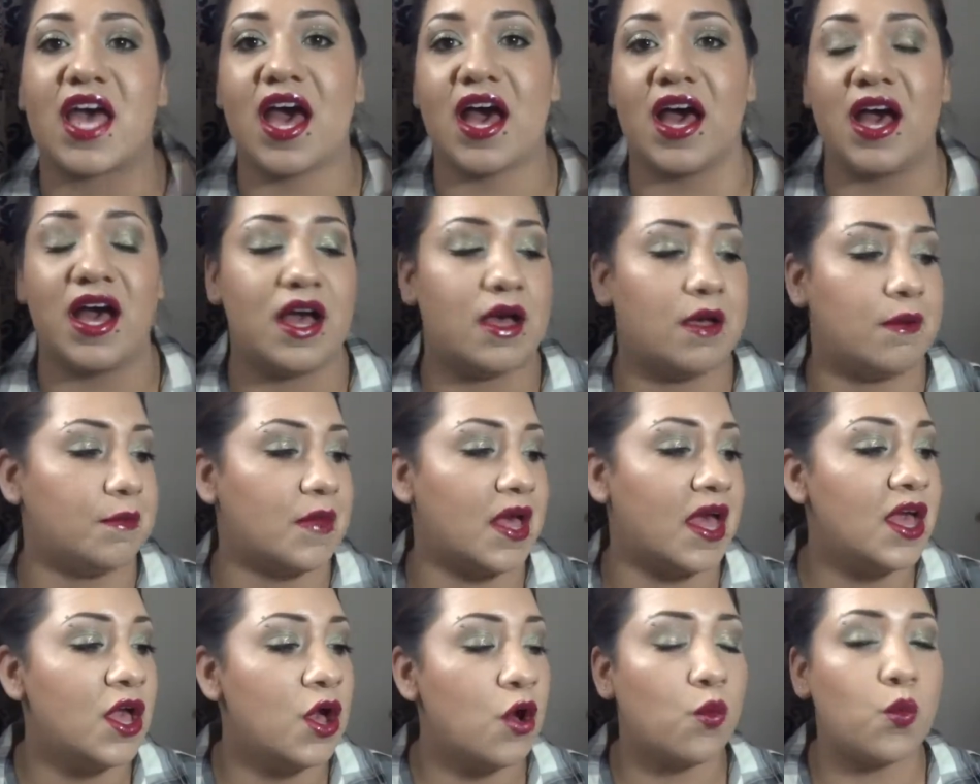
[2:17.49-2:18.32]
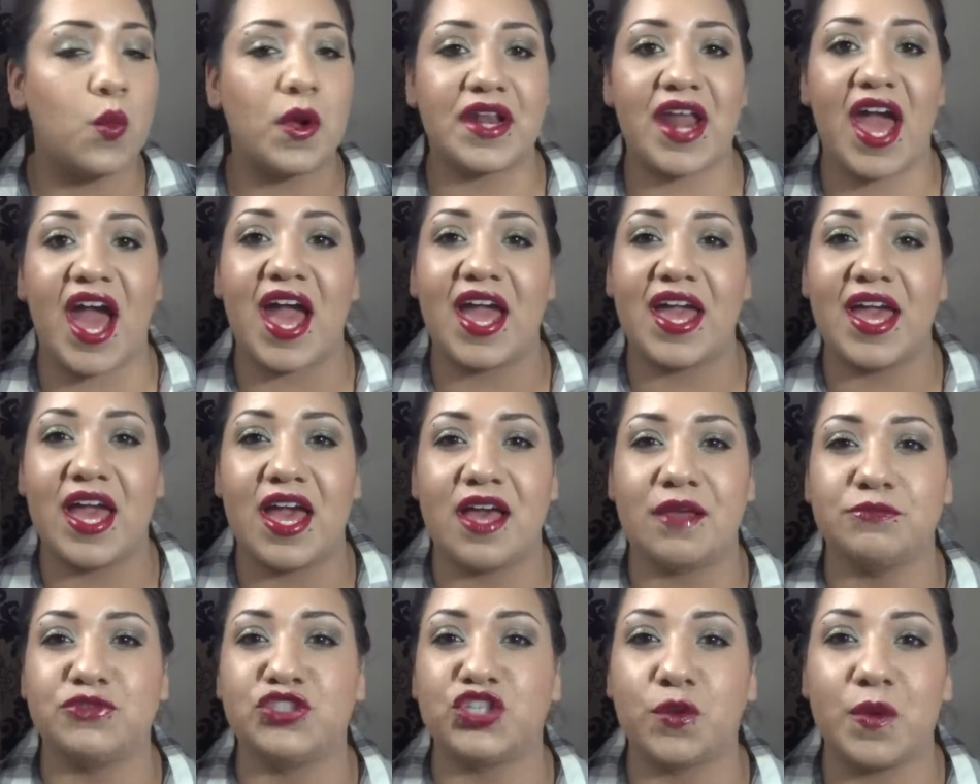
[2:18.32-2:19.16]
Um, when I
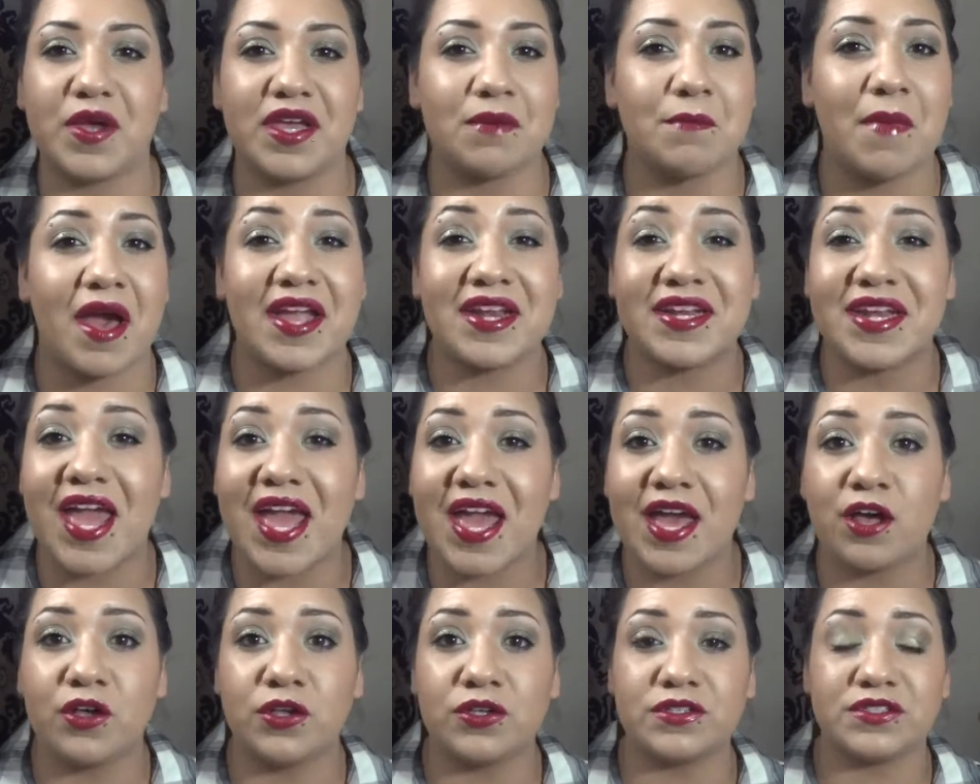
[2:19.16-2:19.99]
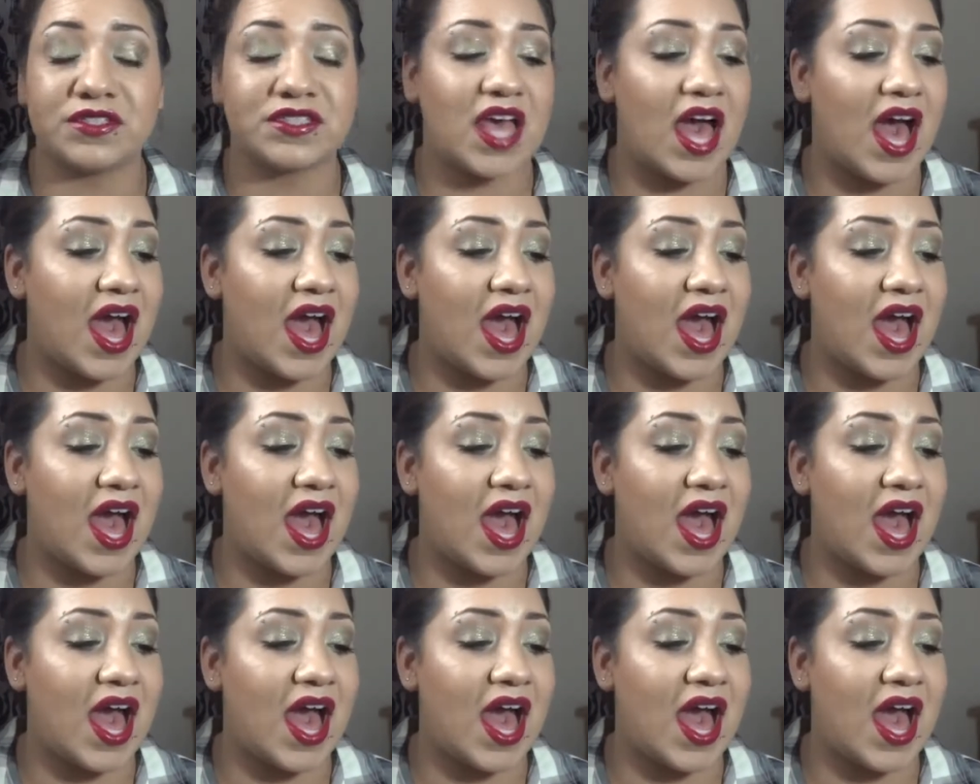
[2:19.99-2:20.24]
am doing my nails,